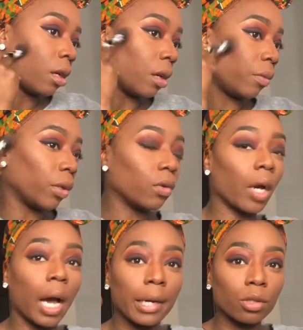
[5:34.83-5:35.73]
And when you
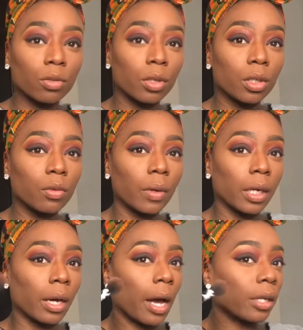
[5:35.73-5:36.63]
contour, you
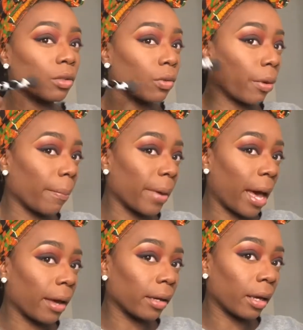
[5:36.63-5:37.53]
wanna contour
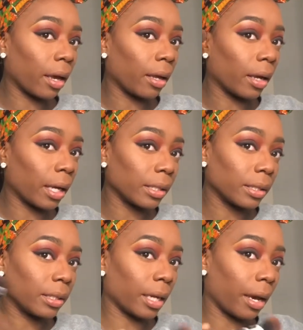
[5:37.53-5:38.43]
back and
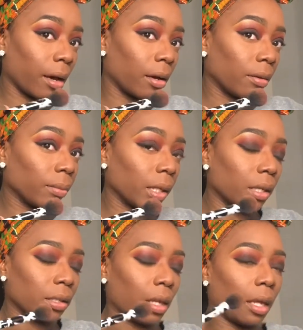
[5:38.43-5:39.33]
not down
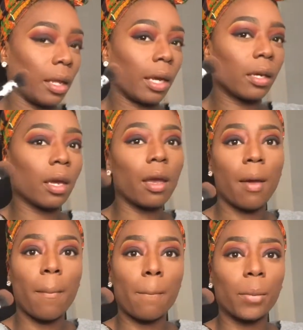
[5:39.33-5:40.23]
because that like
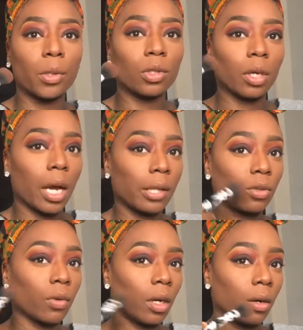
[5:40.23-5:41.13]
brings your
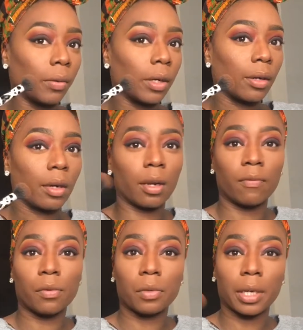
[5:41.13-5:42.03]
contour lower. And
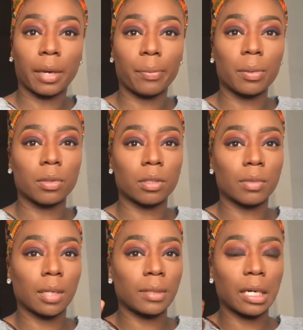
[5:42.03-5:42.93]
if you look at people,
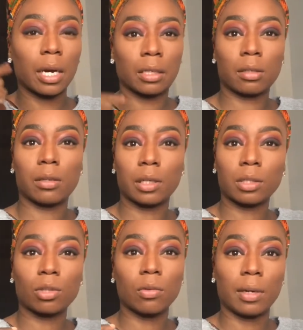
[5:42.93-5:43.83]
sometimes that contour
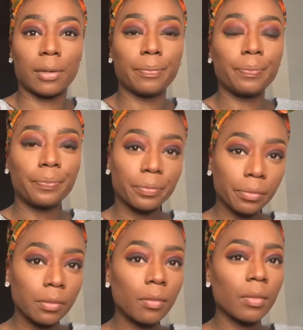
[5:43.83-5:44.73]
looks too low.
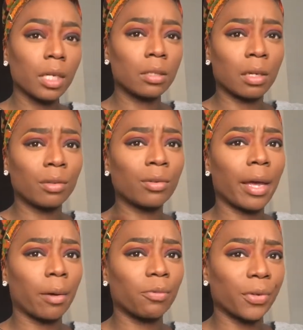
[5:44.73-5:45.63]
So
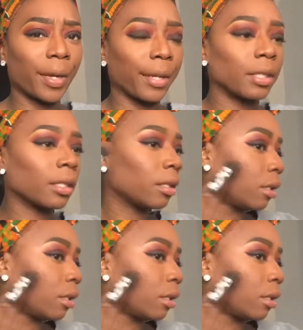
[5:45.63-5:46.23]
helpful hint,